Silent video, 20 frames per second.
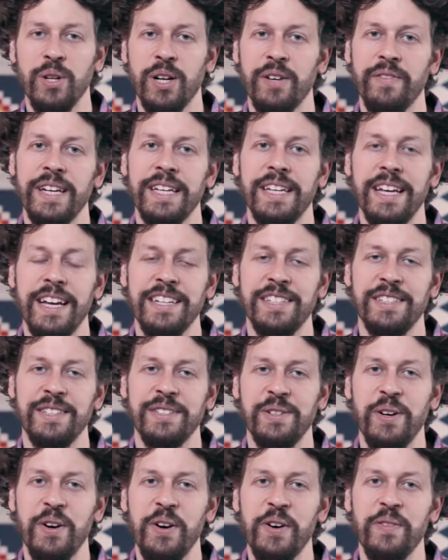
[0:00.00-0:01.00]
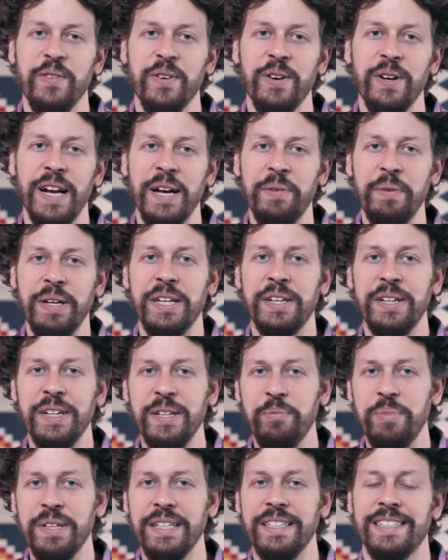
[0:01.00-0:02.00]
our vacation is over, and we
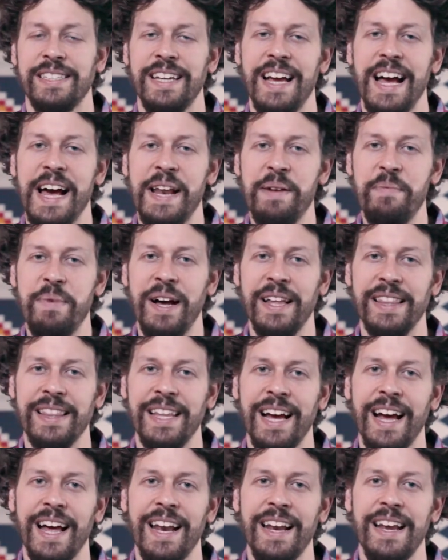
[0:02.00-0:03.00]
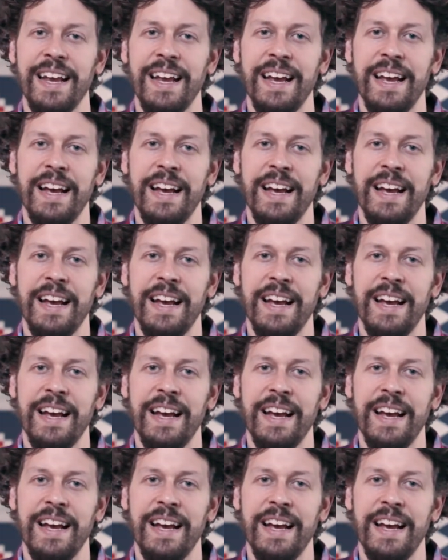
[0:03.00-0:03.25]
could be sad about that.